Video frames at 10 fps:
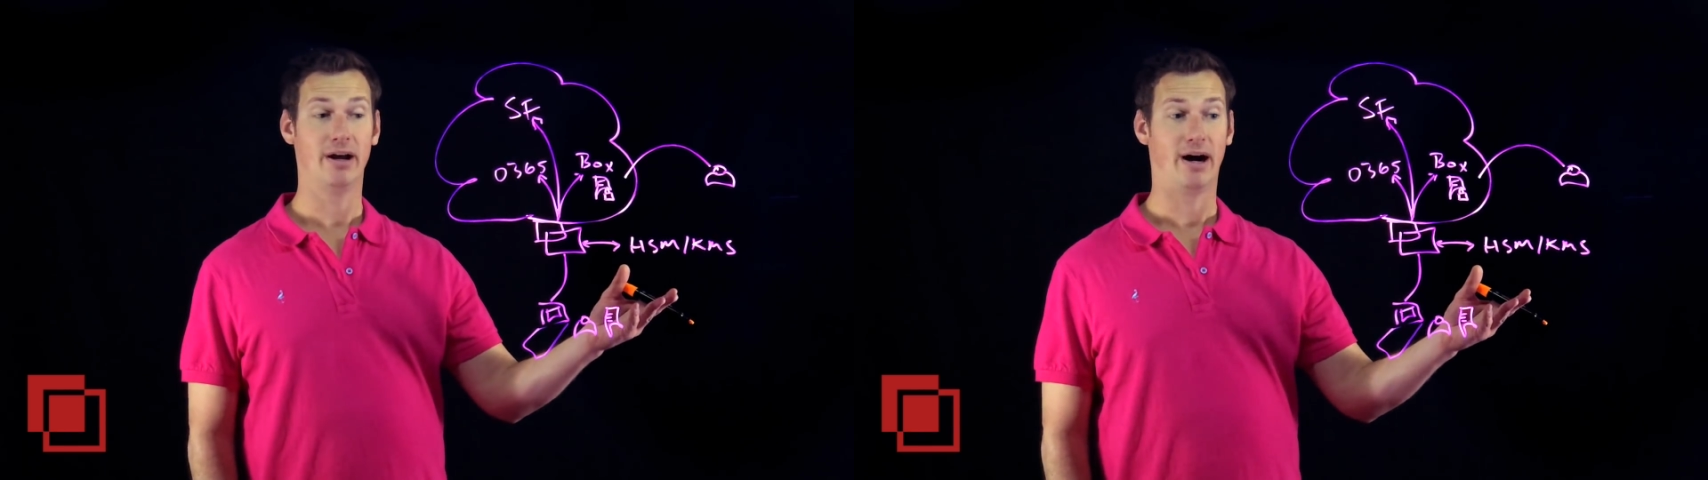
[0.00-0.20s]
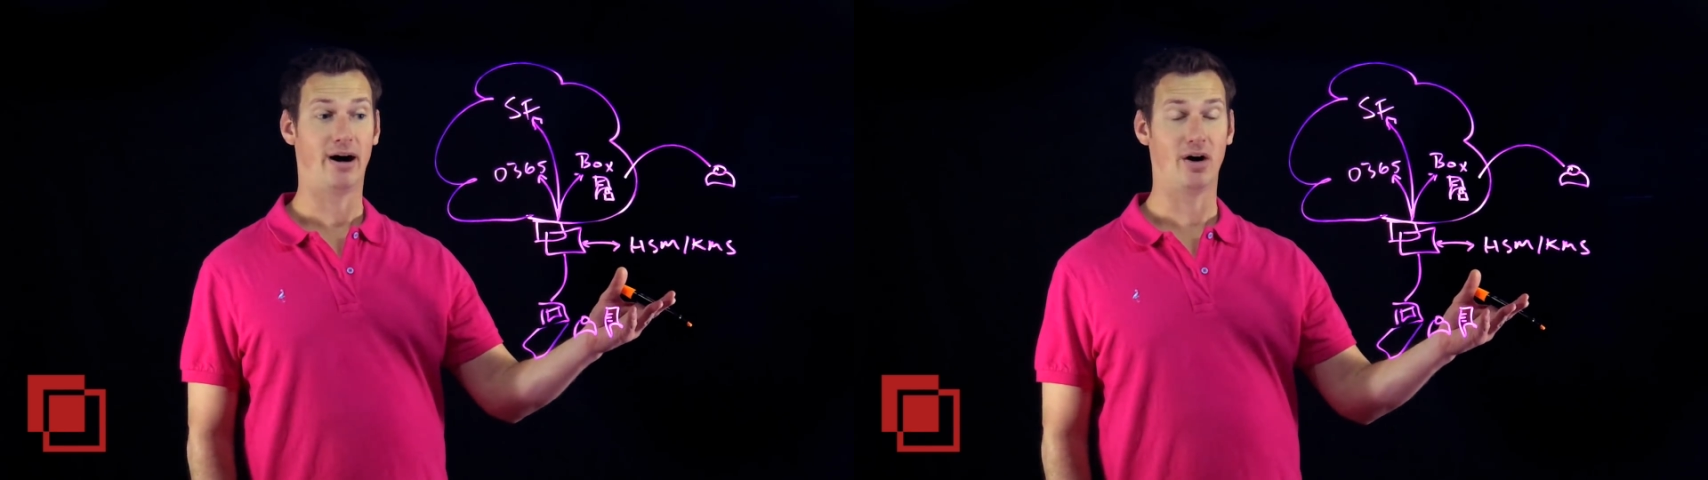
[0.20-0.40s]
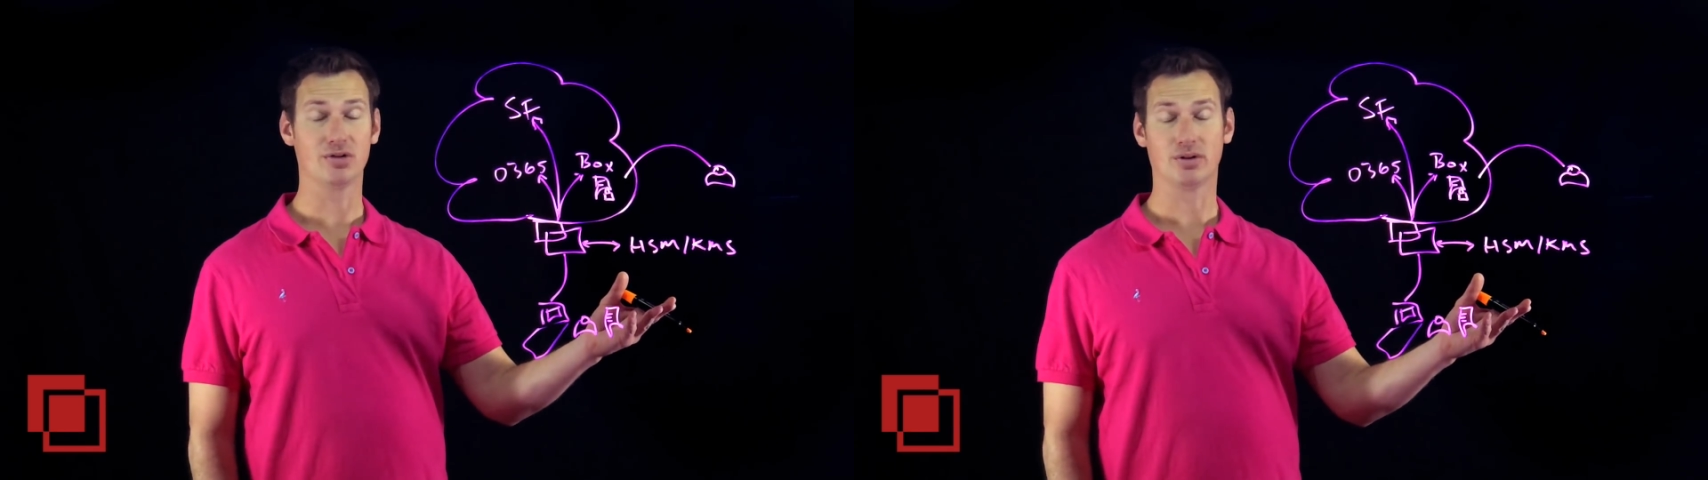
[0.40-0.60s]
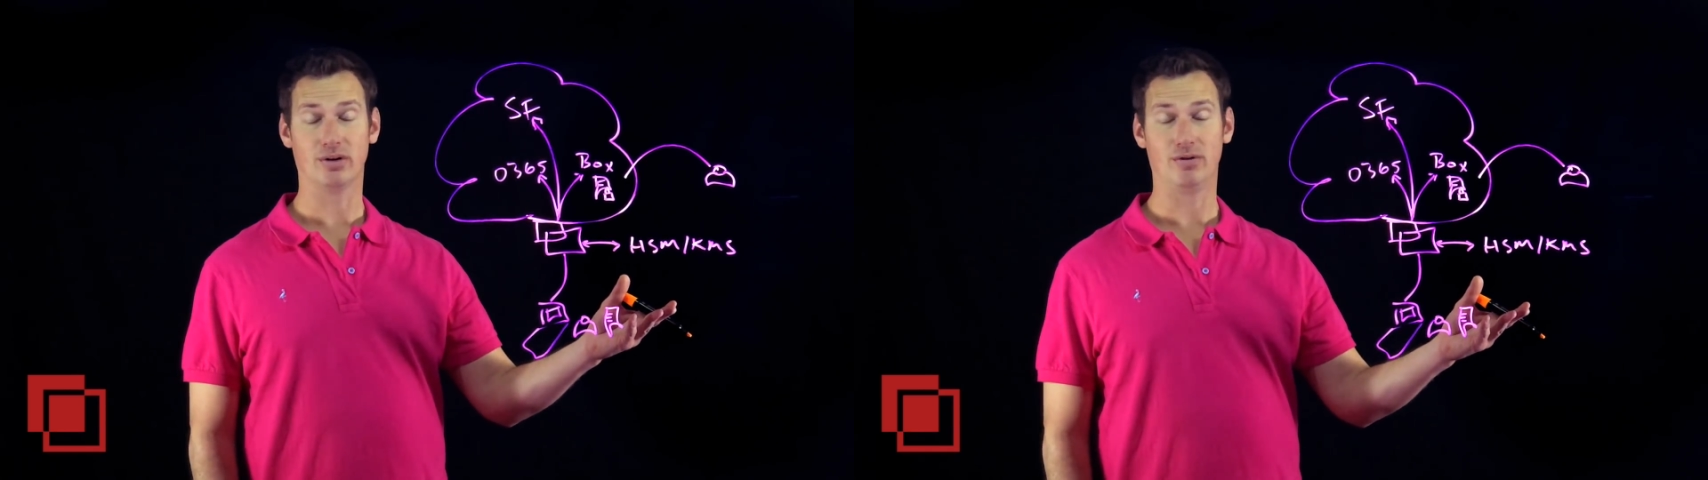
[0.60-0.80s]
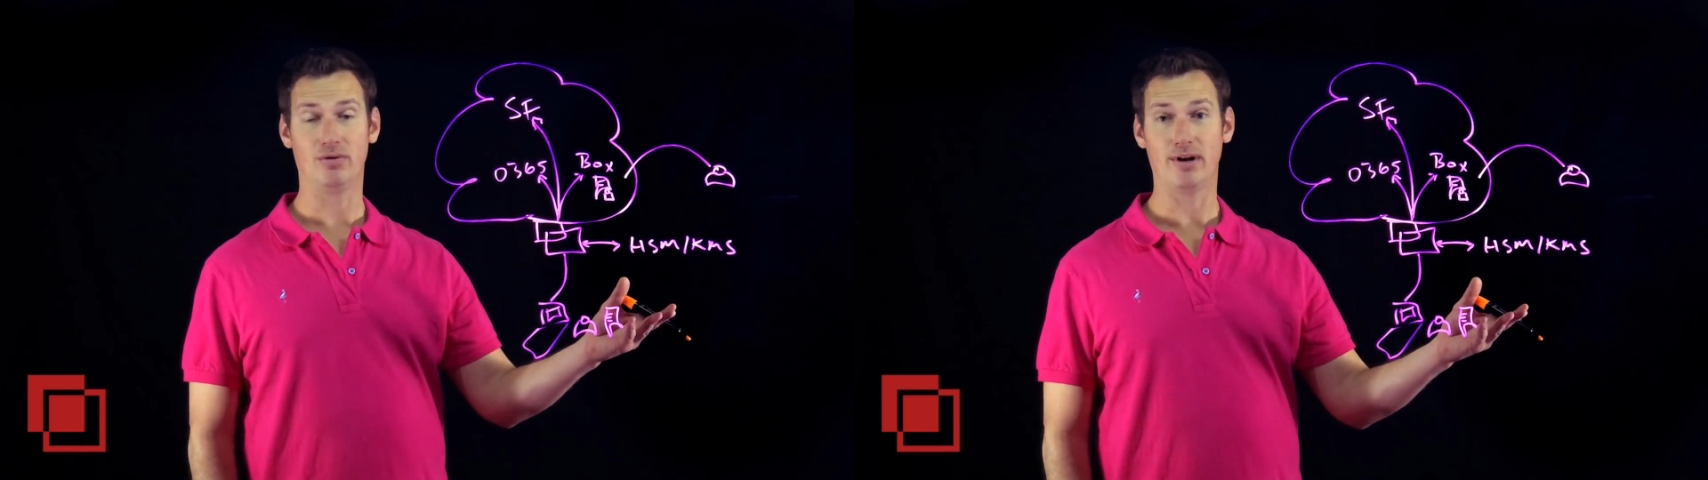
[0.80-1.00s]
Also,
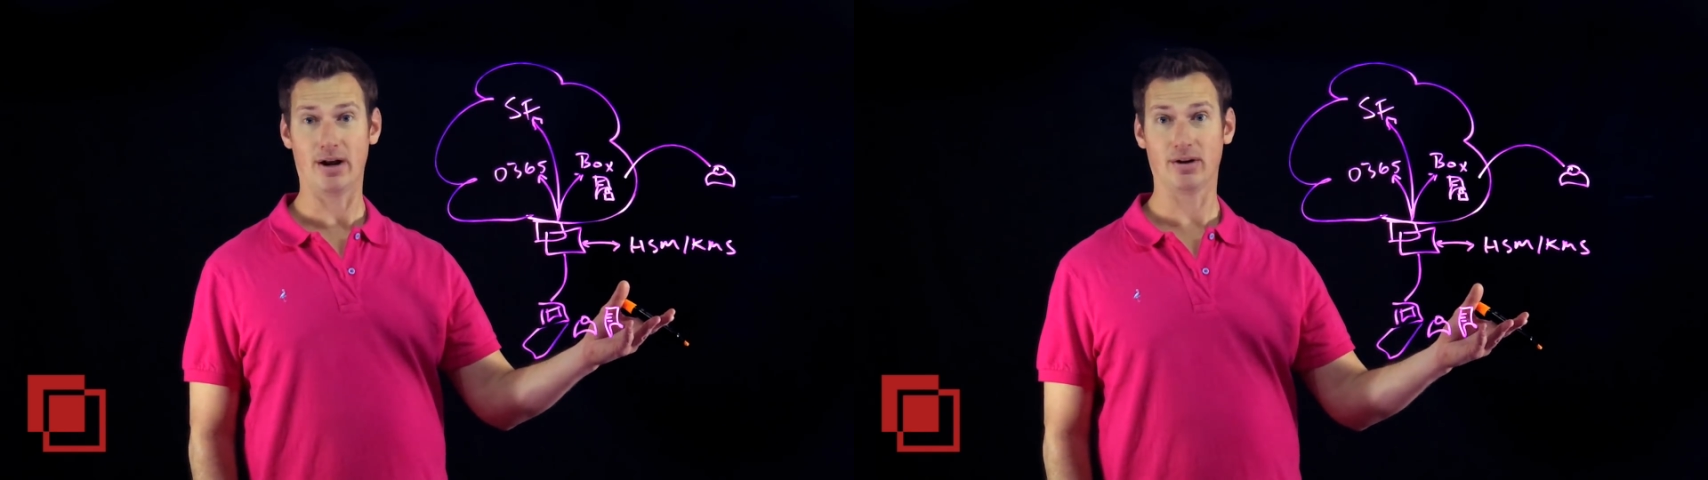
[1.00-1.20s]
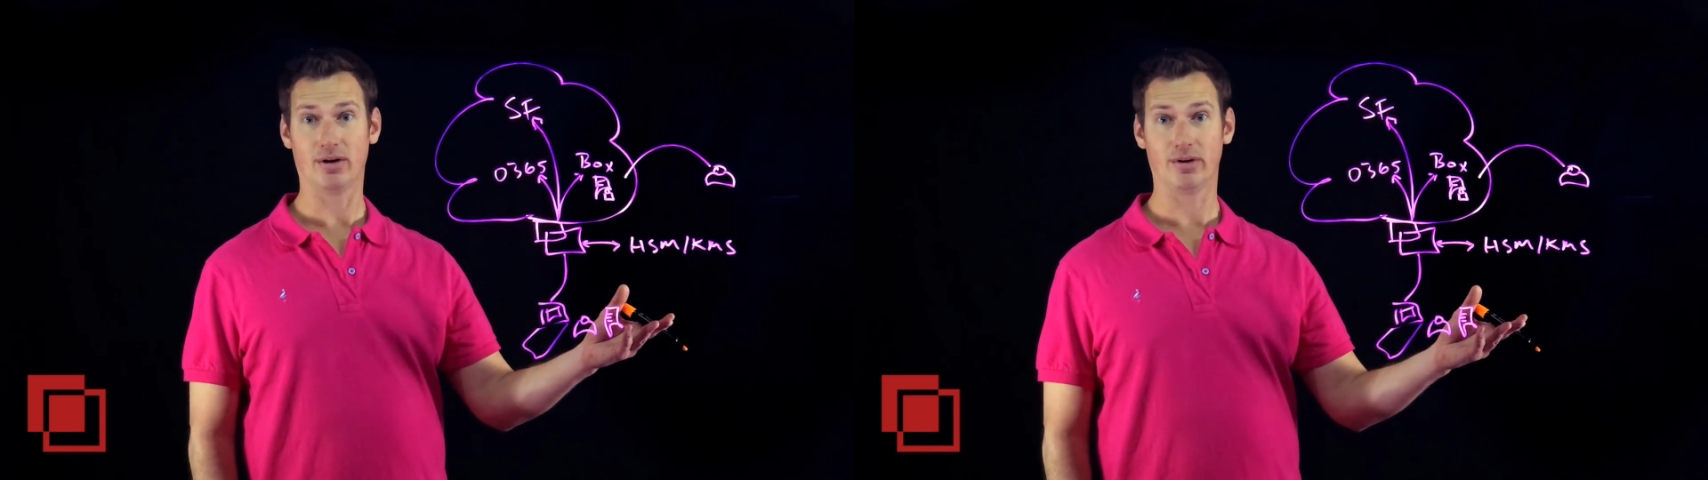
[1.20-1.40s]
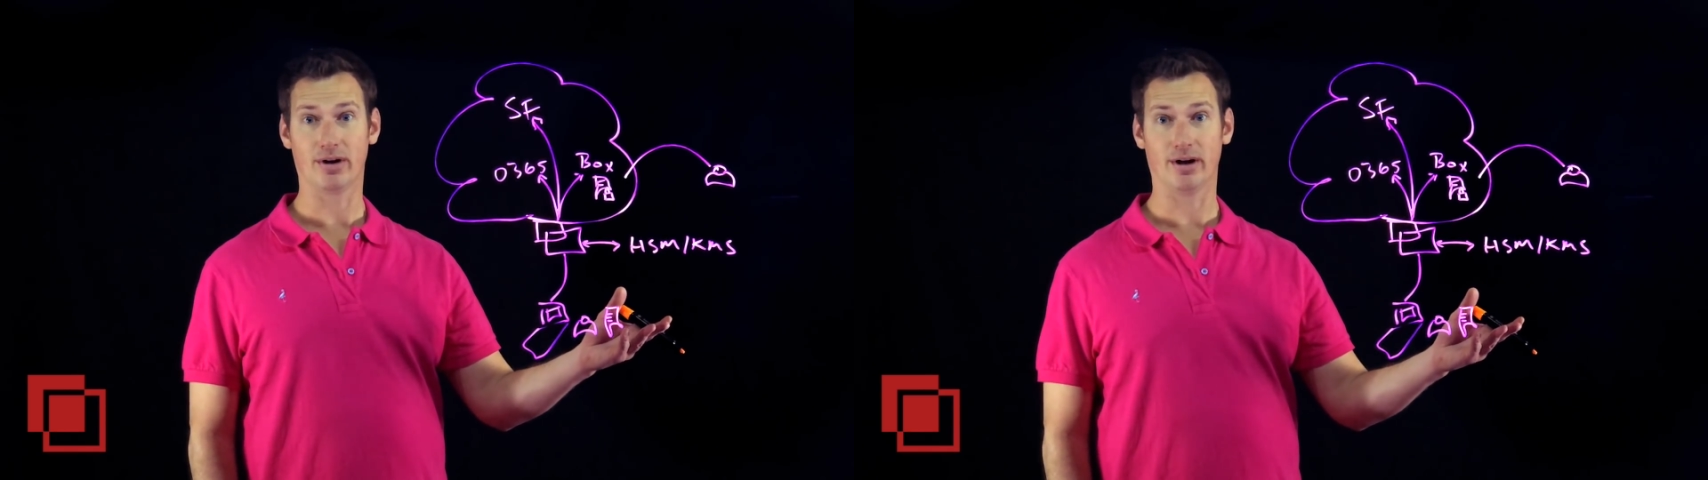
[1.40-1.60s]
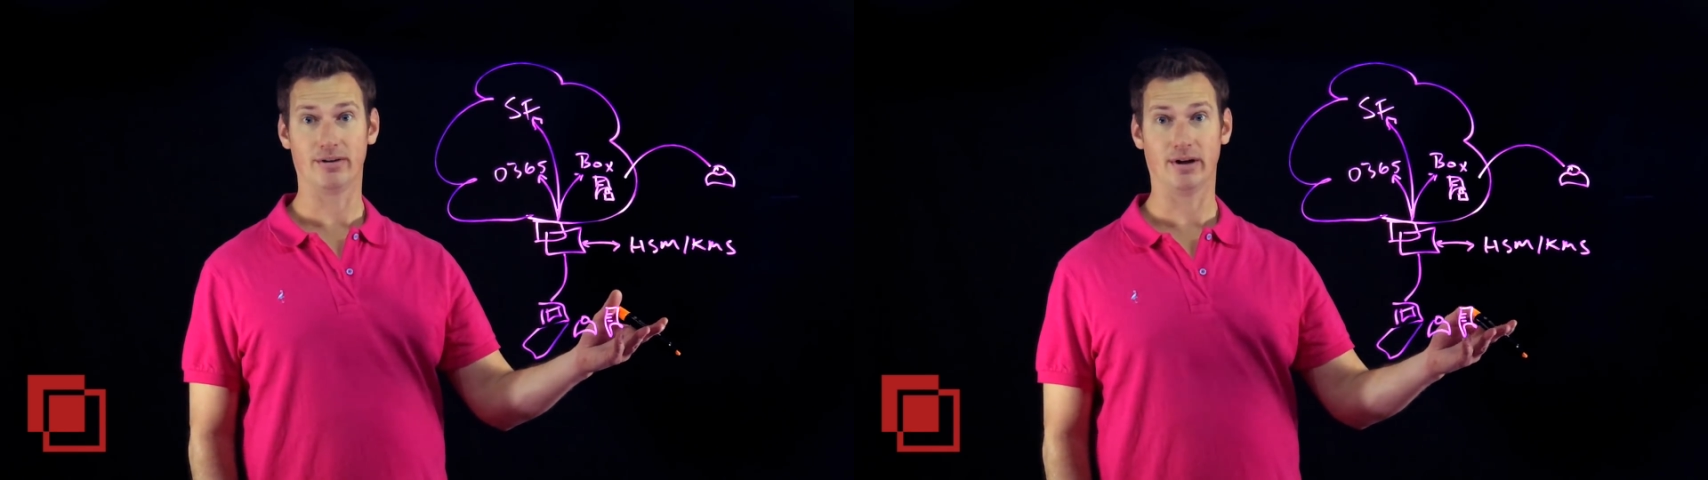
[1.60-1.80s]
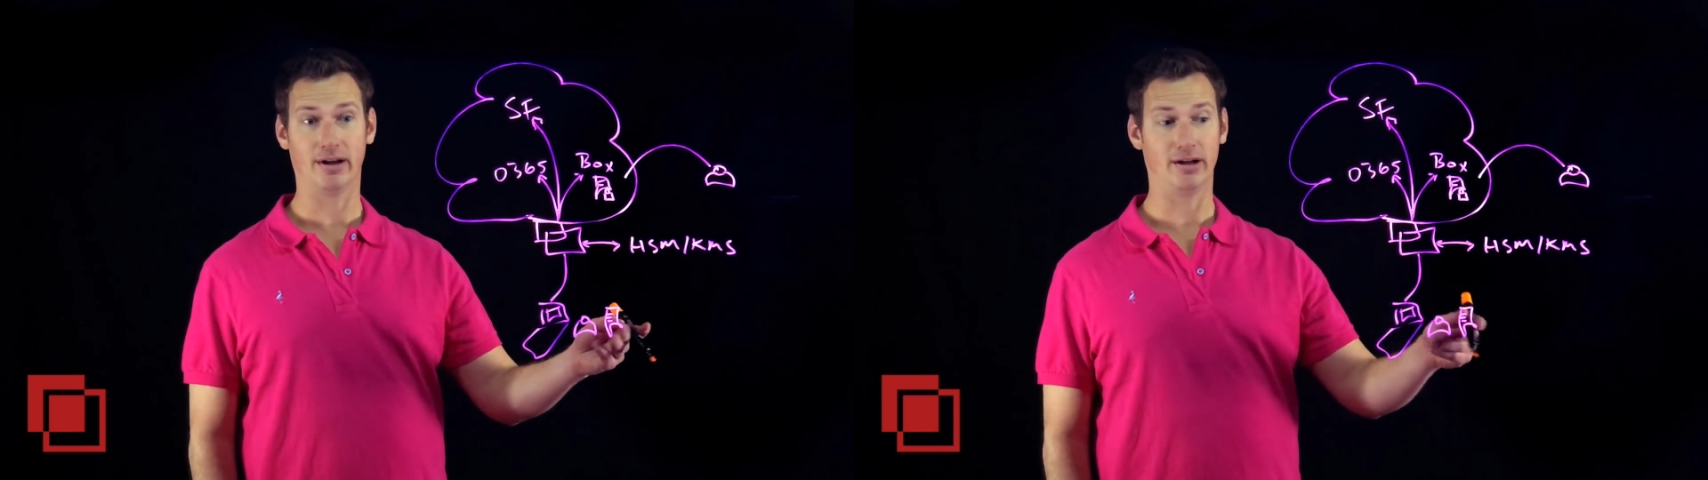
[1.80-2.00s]
if you download the content